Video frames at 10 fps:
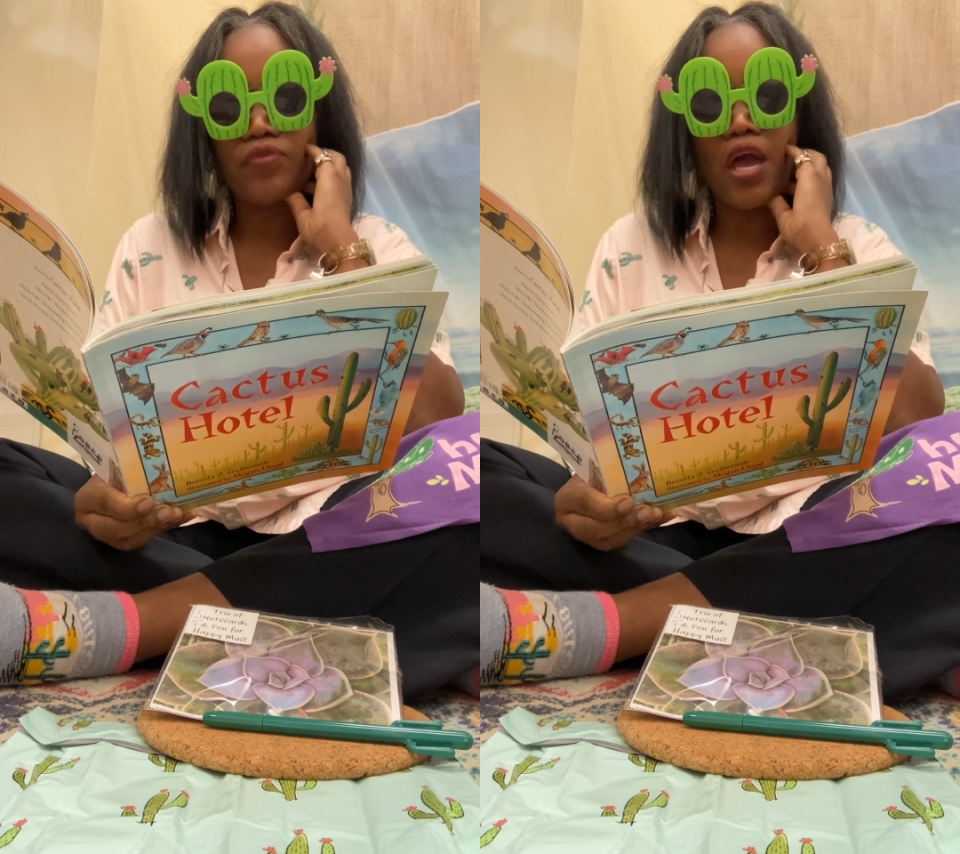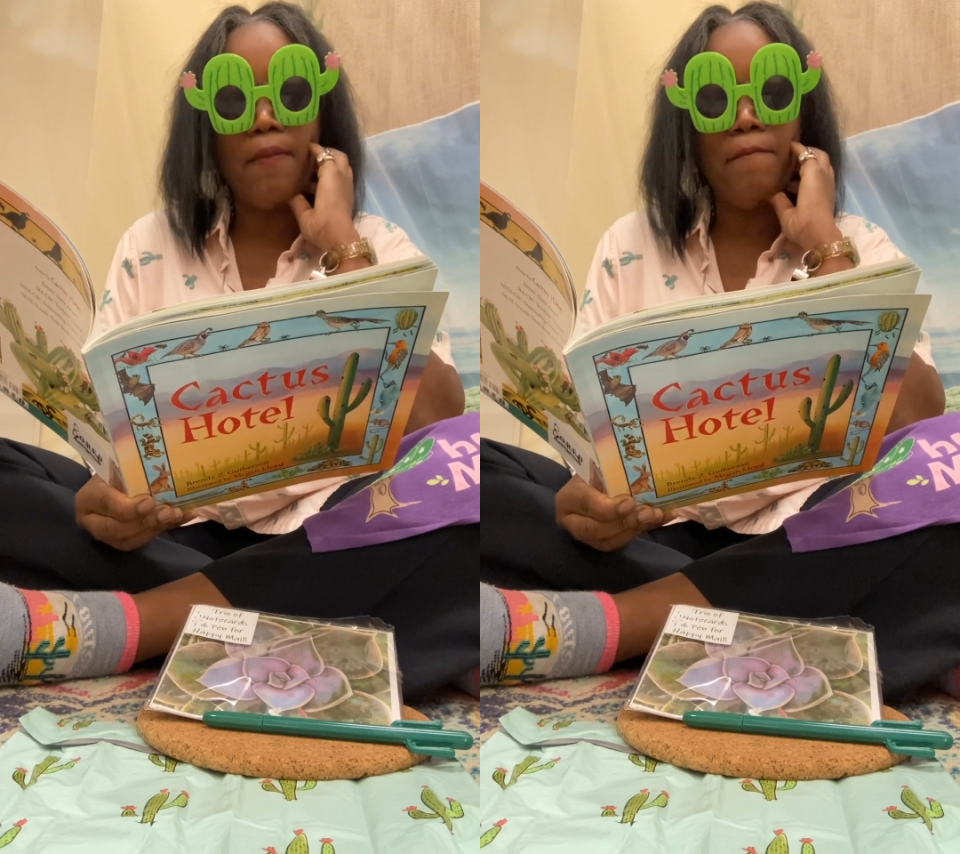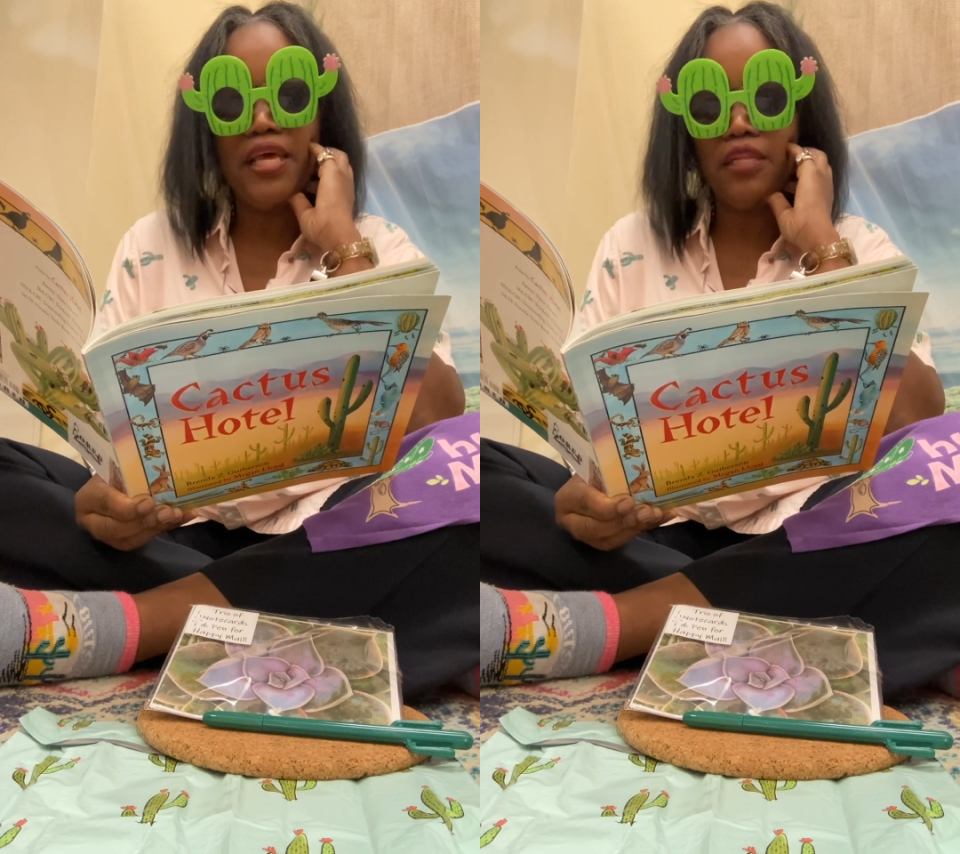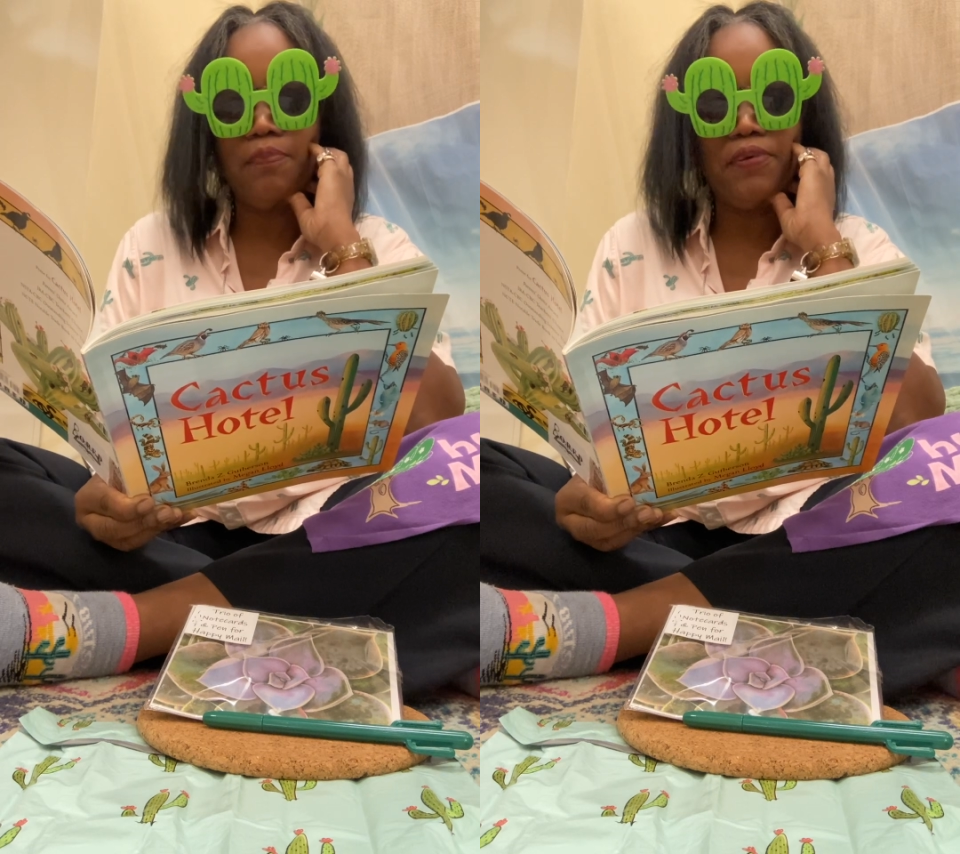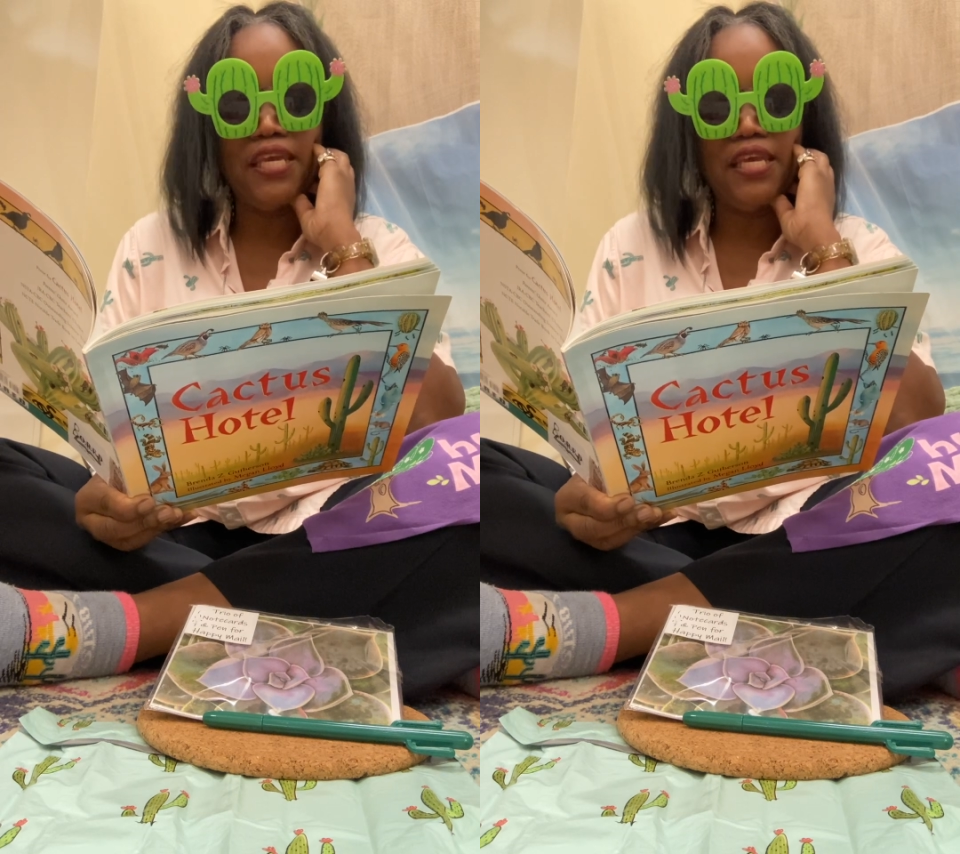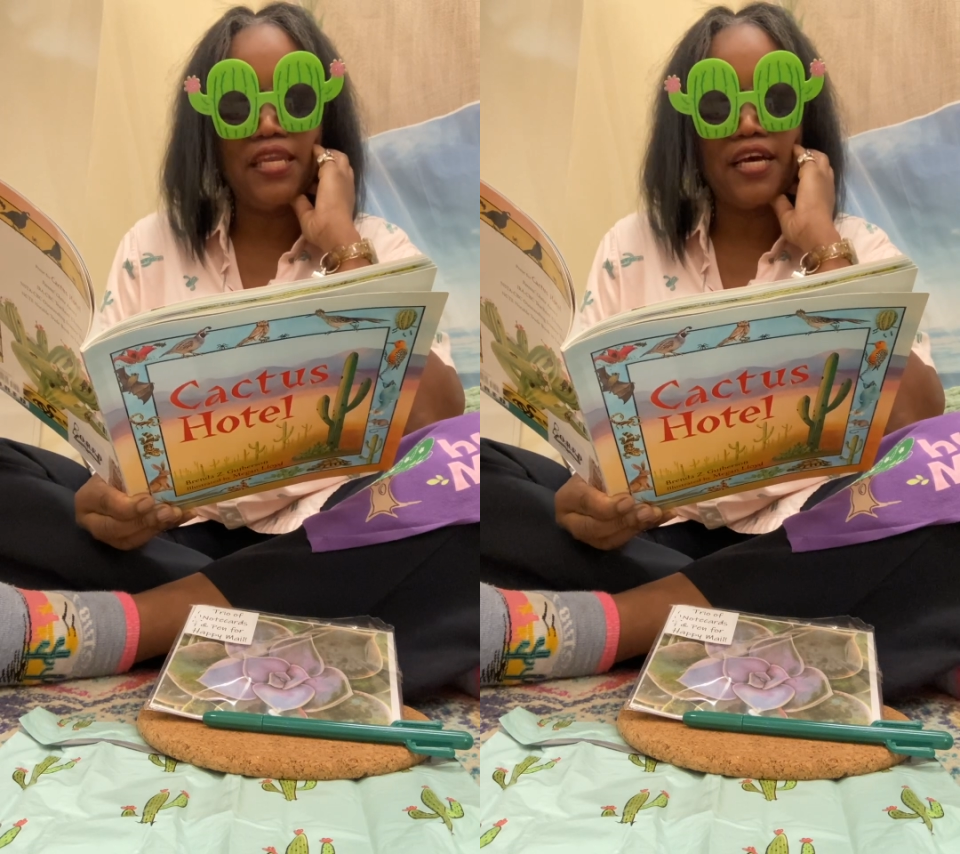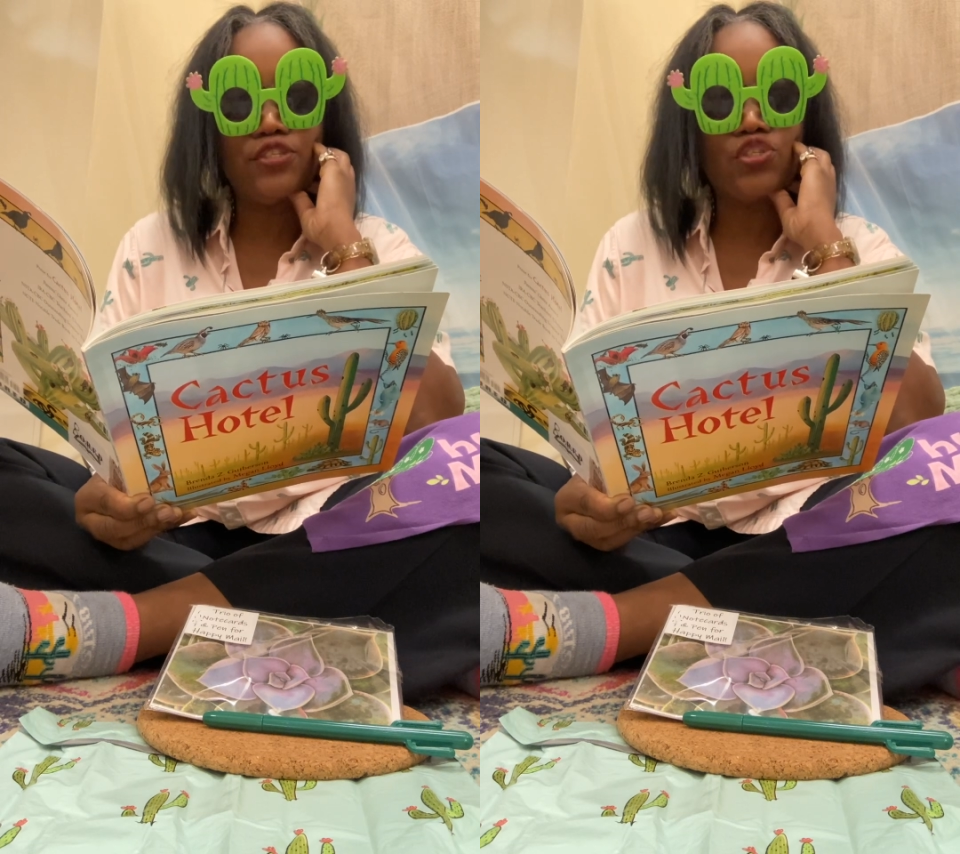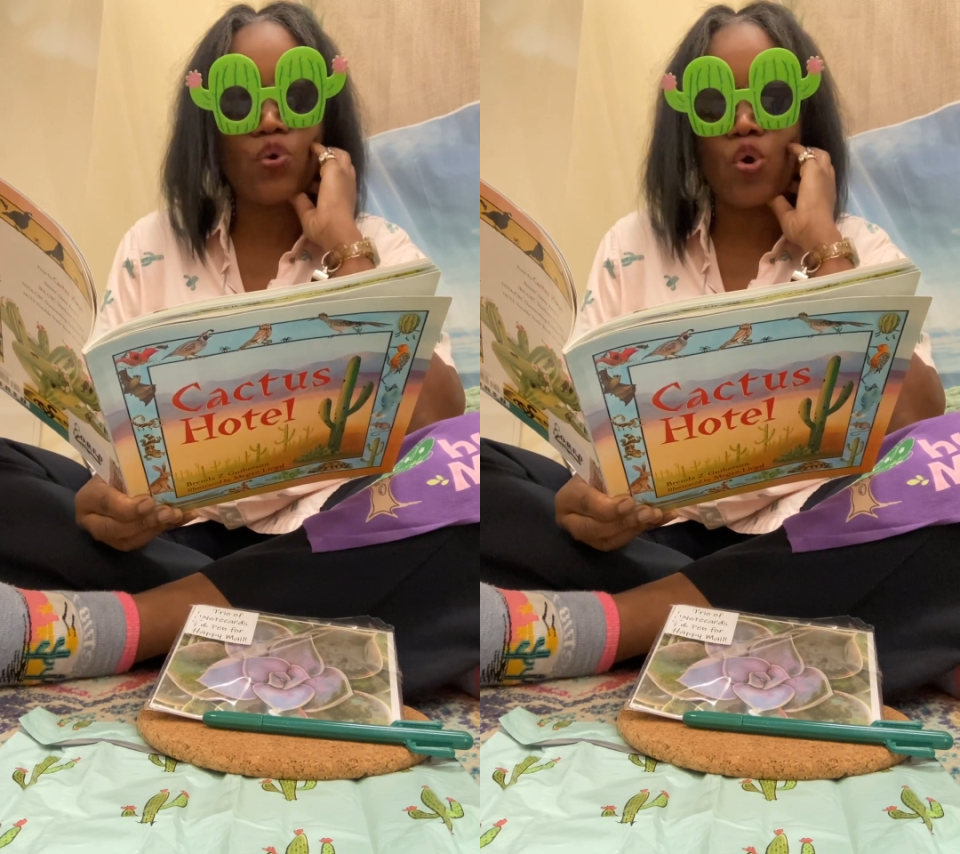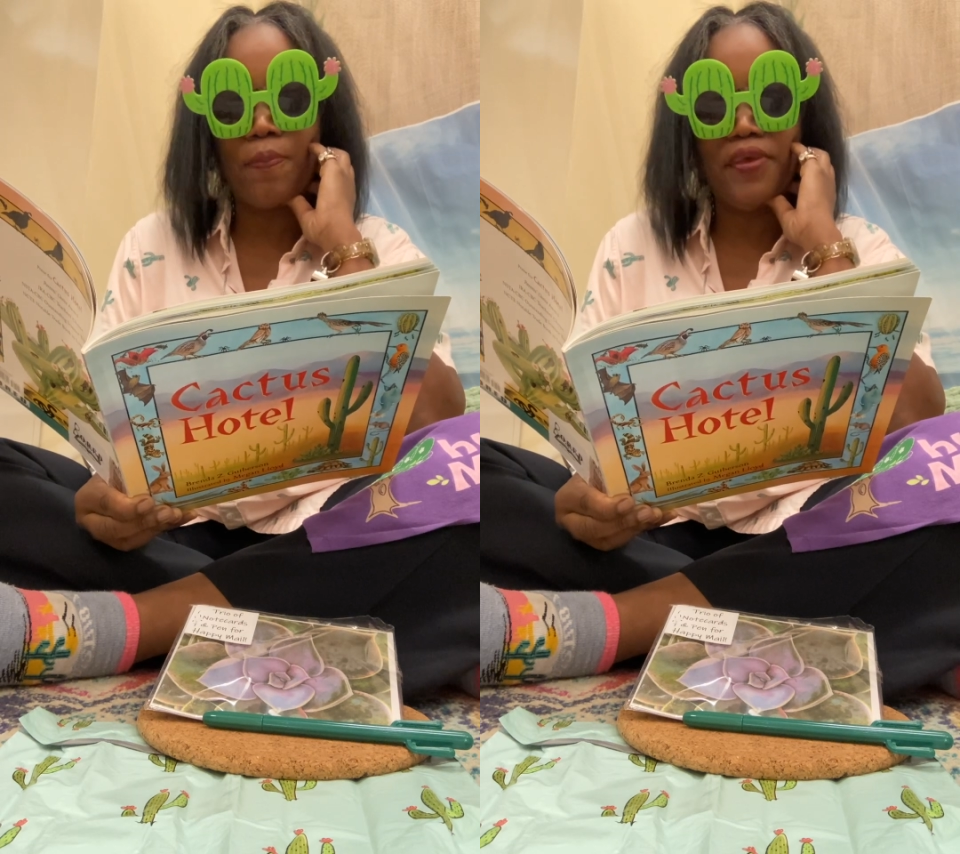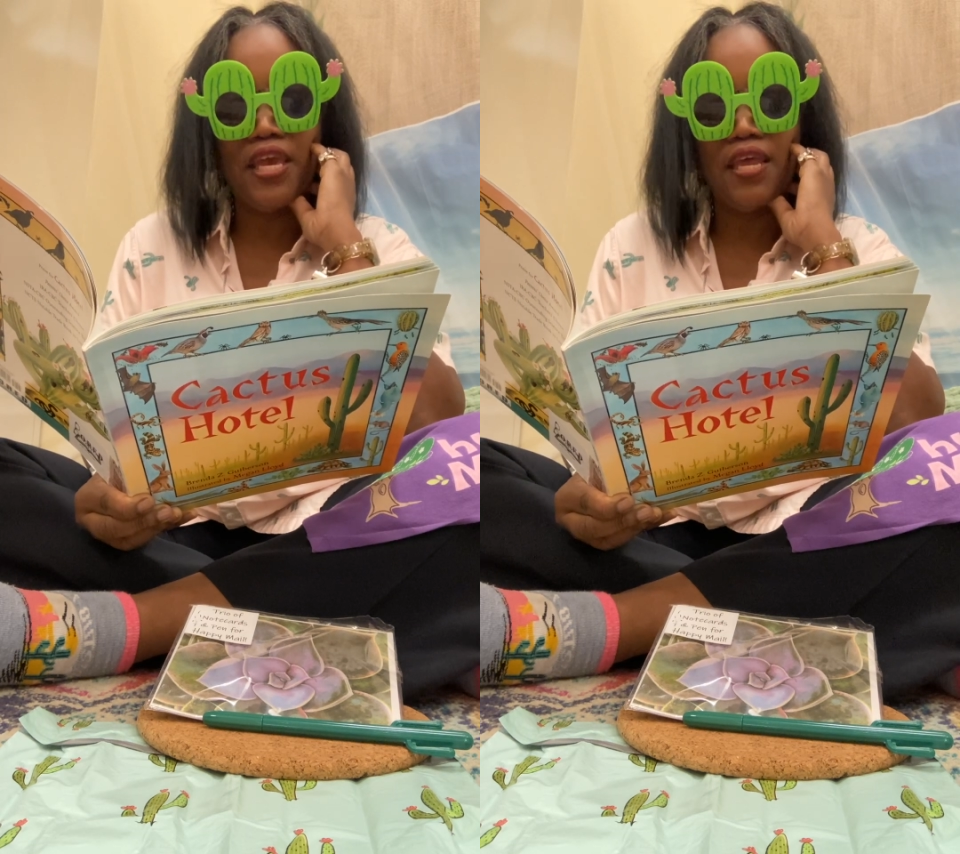A millipede, a
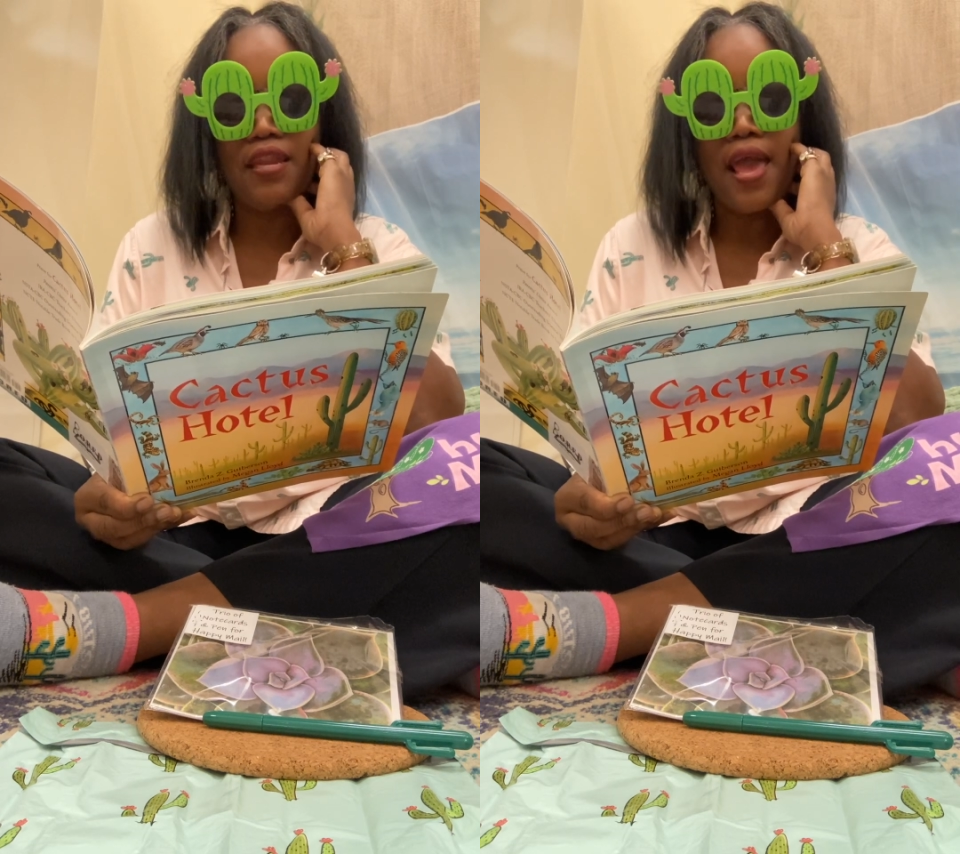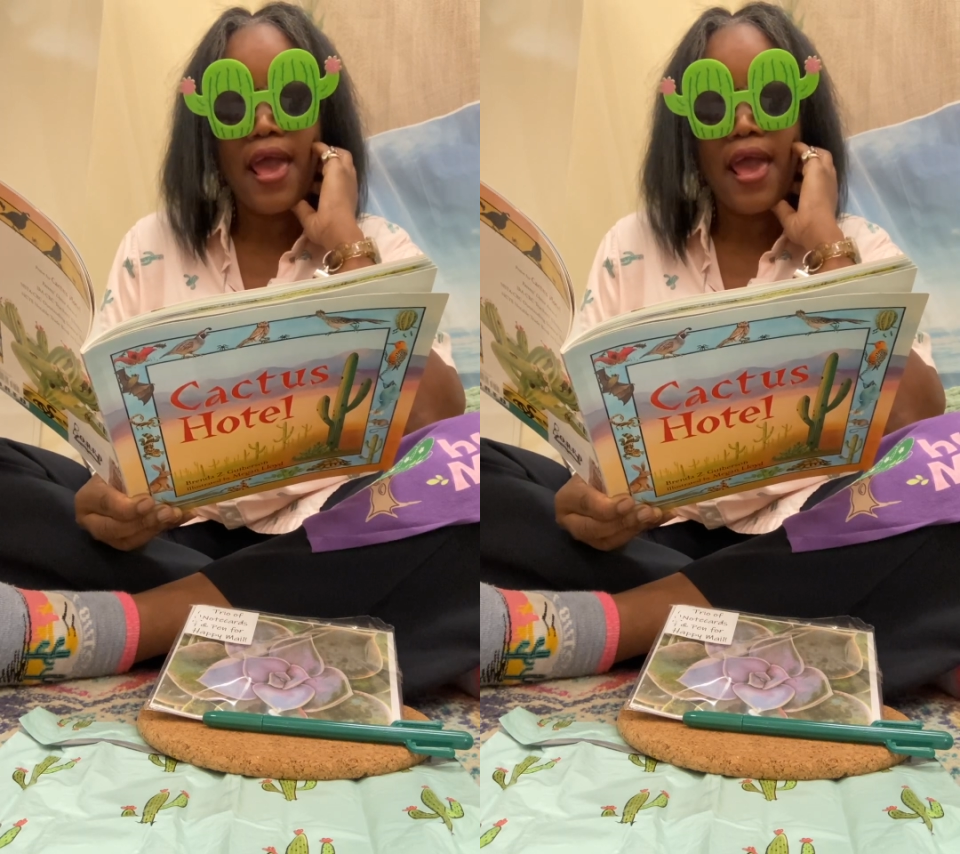scorpion,